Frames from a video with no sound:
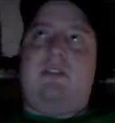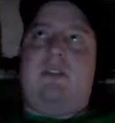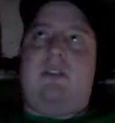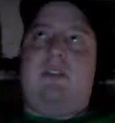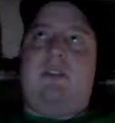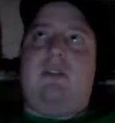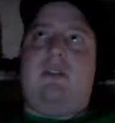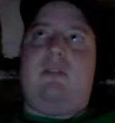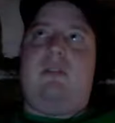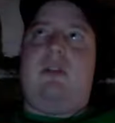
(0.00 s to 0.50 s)

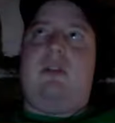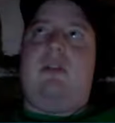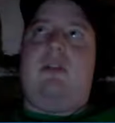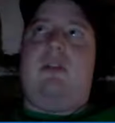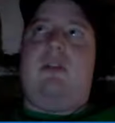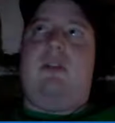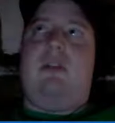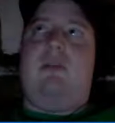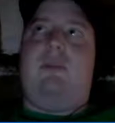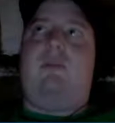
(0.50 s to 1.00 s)
still,
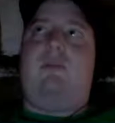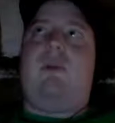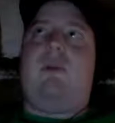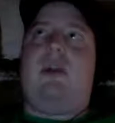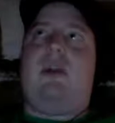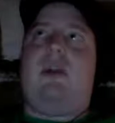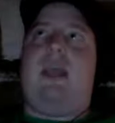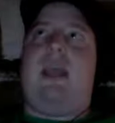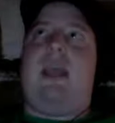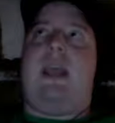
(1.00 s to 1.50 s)
you
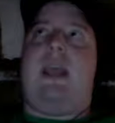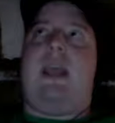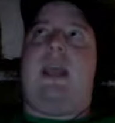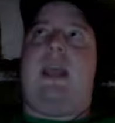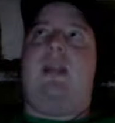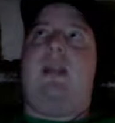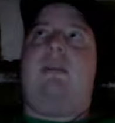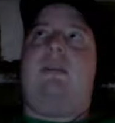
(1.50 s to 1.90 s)
want to end,